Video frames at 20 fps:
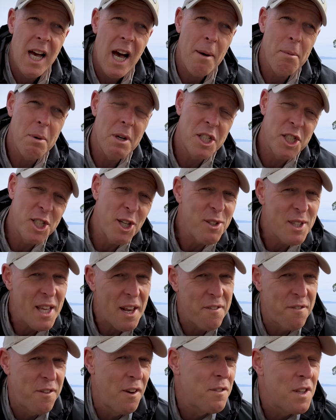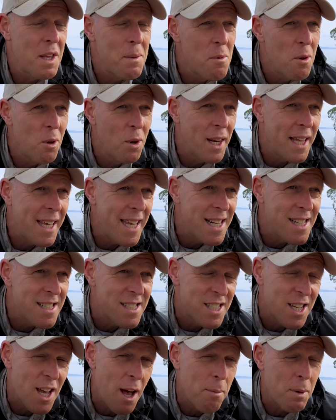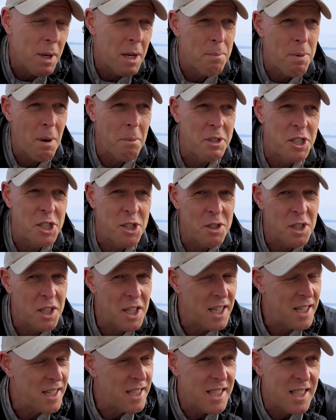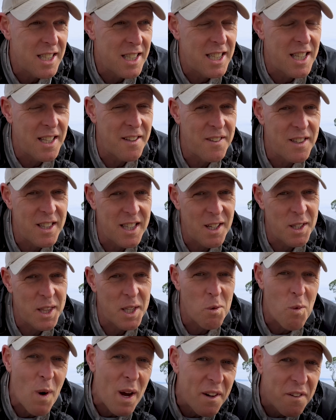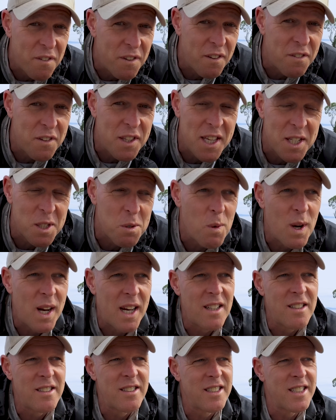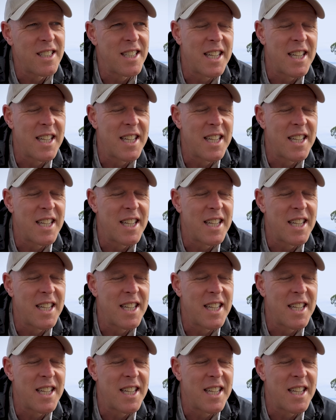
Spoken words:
I'm going to shoot that 50mm lens. I'm going to probably shoot the 150 as well.